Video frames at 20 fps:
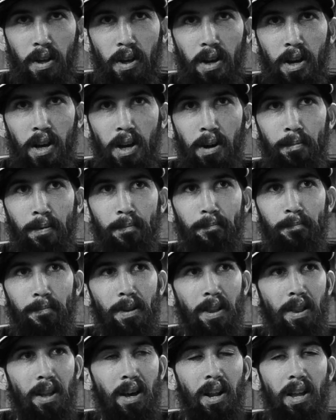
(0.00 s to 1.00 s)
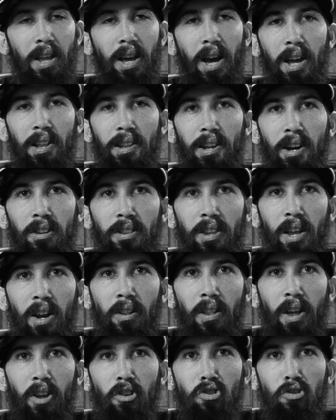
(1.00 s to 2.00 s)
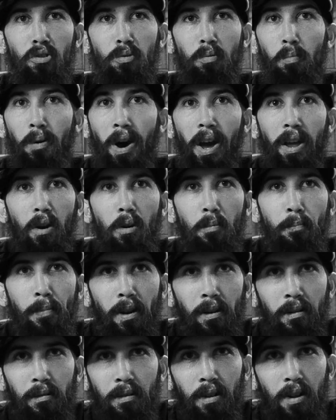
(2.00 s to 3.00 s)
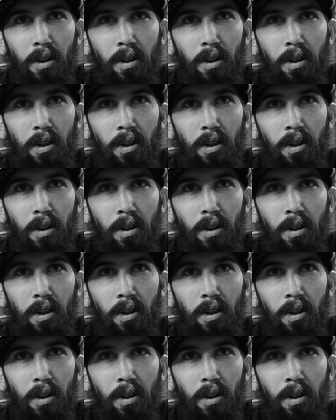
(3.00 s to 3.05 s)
A lot of guys out there like shooting wide open.